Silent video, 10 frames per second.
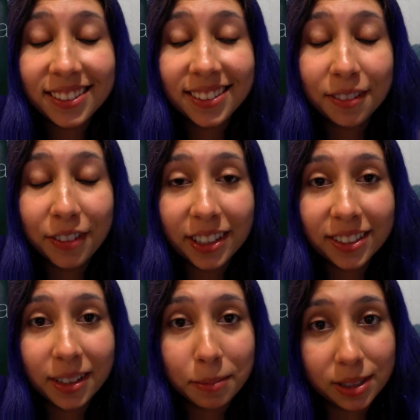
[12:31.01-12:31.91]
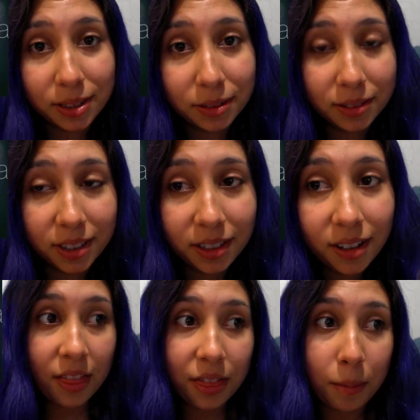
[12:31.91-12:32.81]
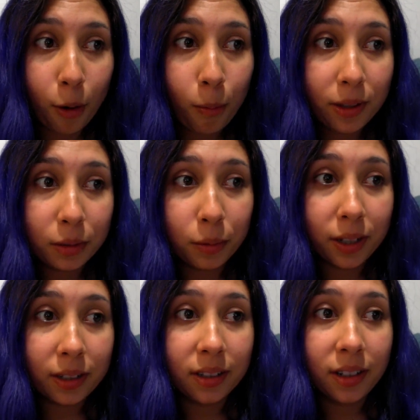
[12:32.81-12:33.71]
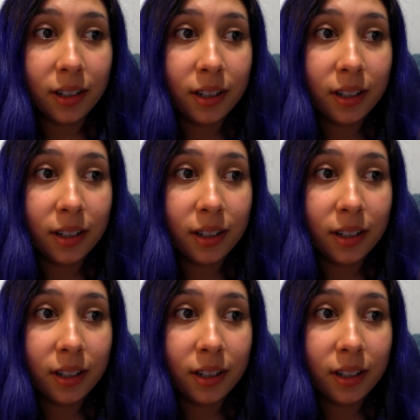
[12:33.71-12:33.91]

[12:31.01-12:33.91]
the final episode, the moment when